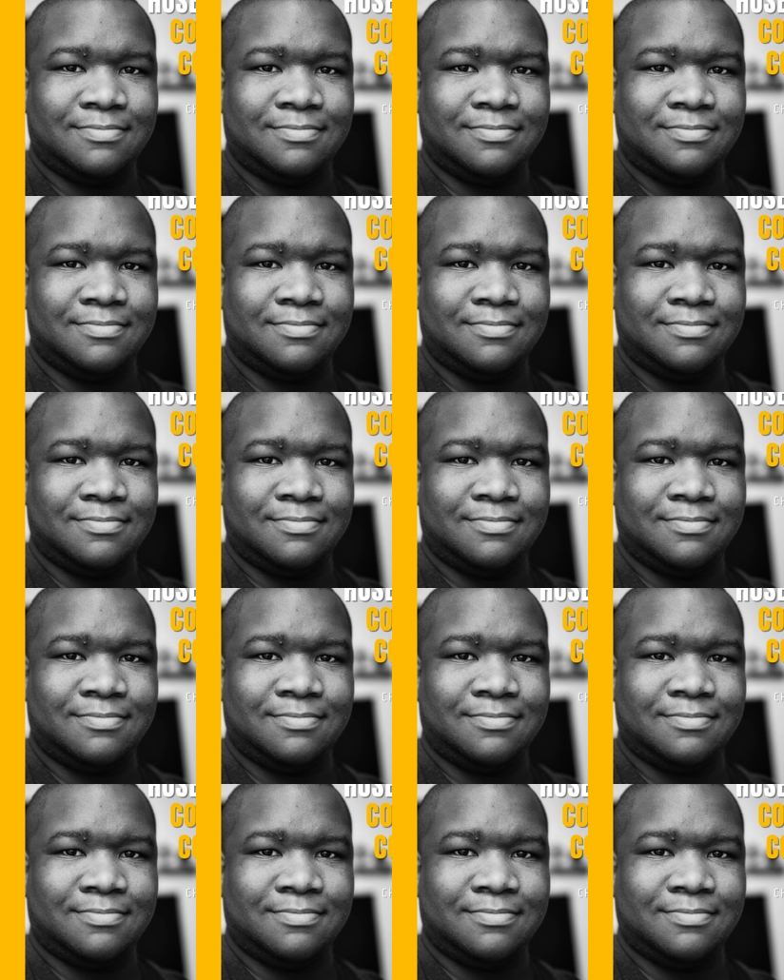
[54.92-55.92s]

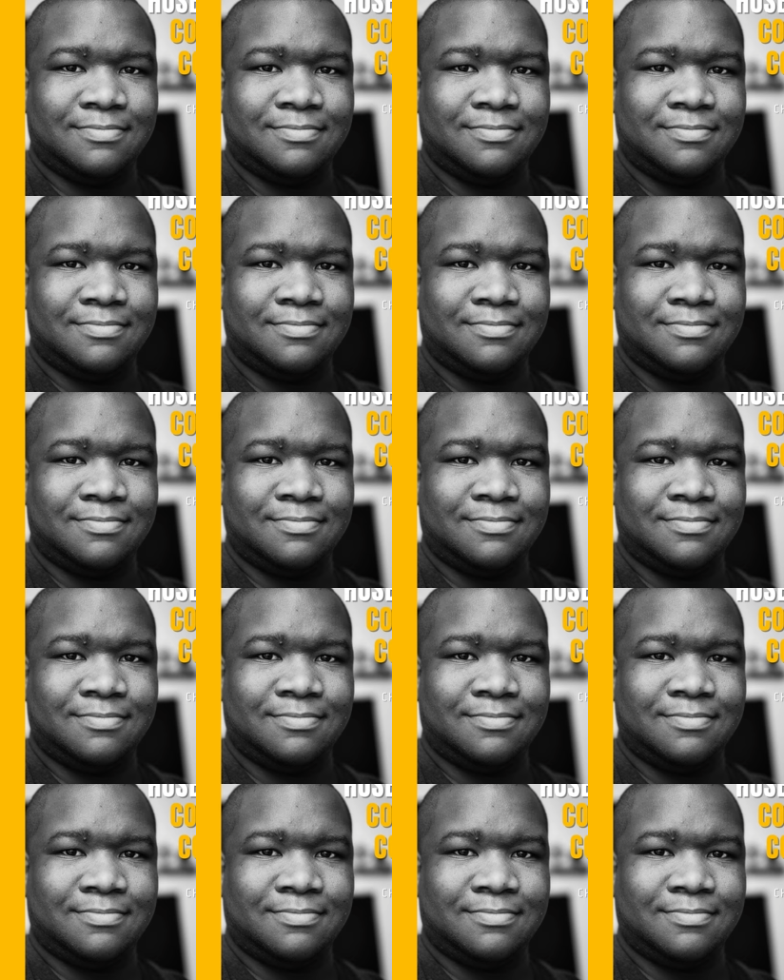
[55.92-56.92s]

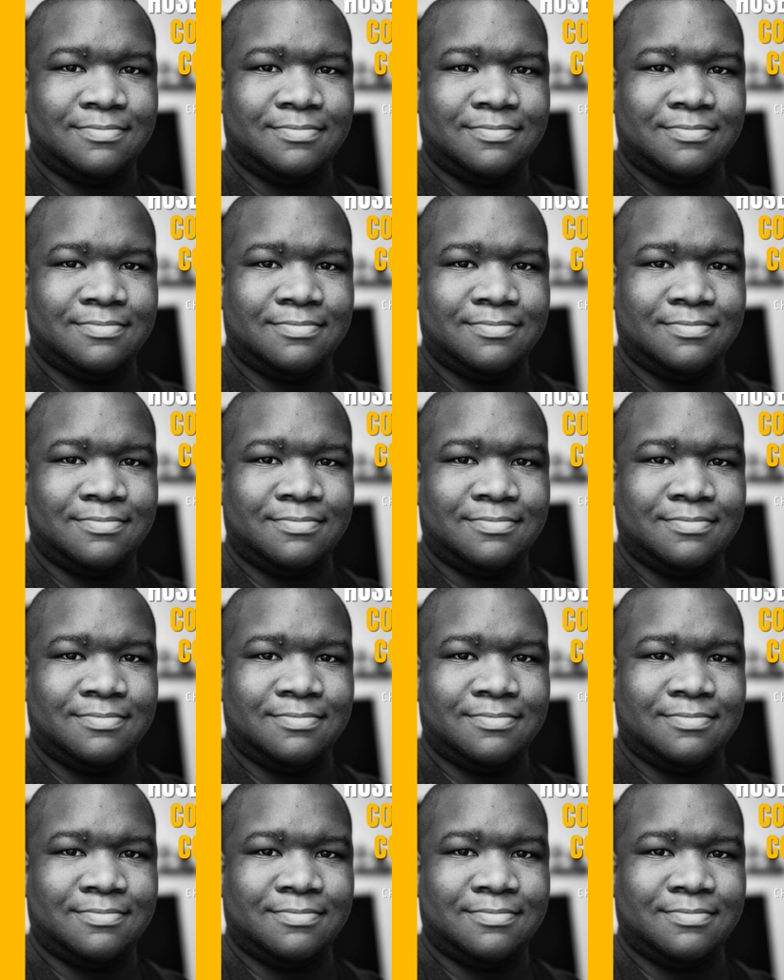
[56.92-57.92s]

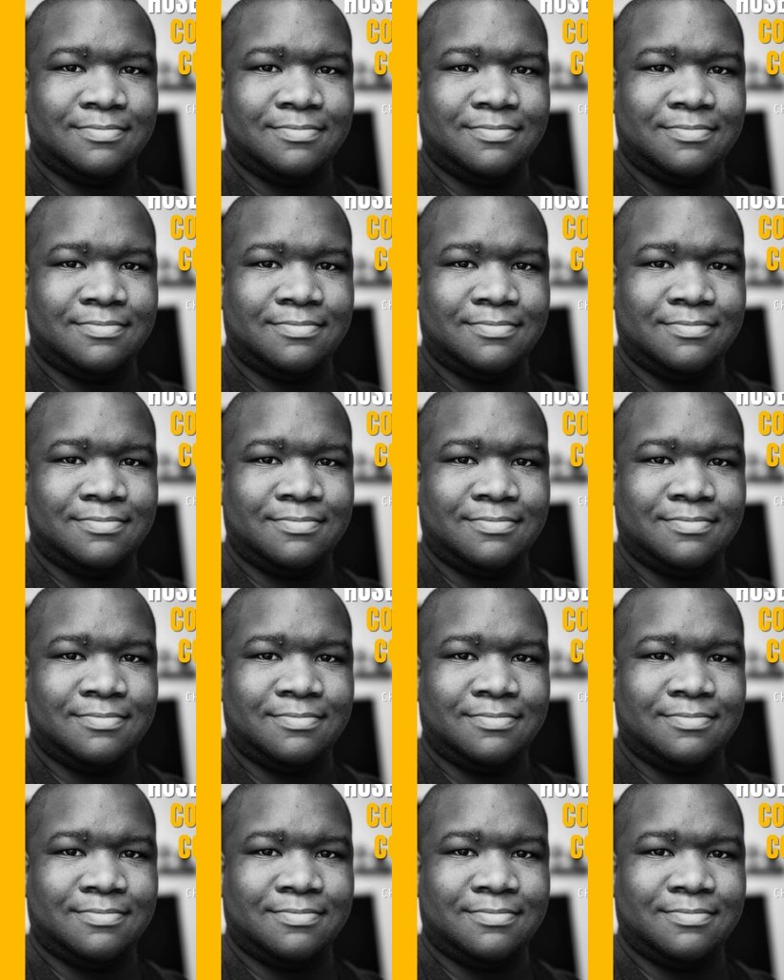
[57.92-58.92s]

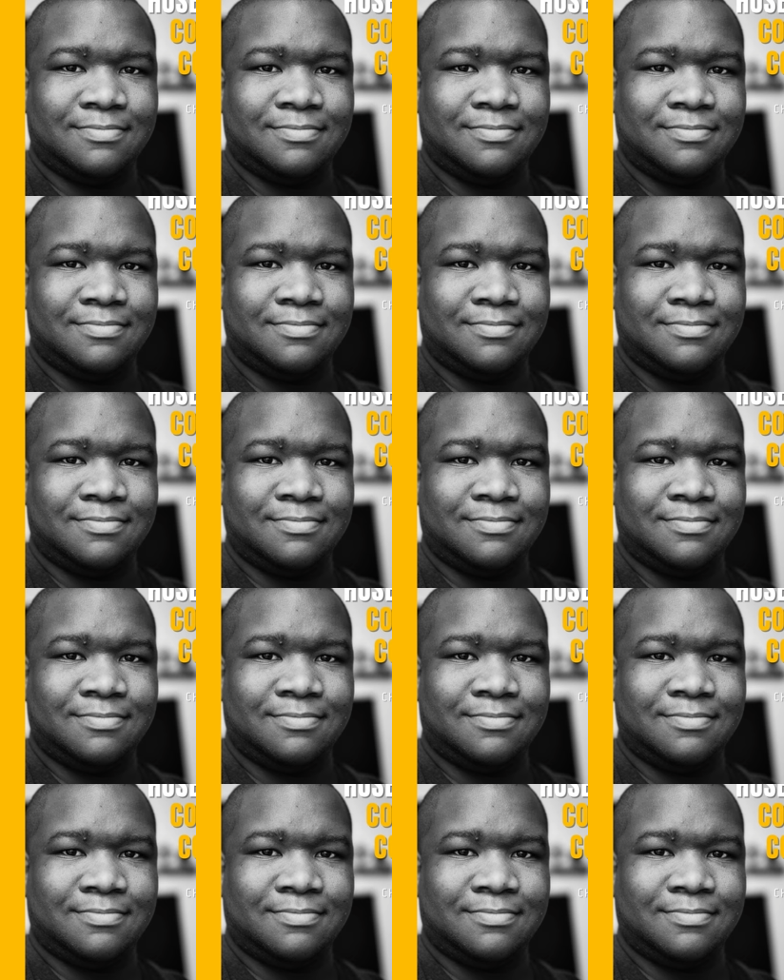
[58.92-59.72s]
This is a still picture; no speech is visible.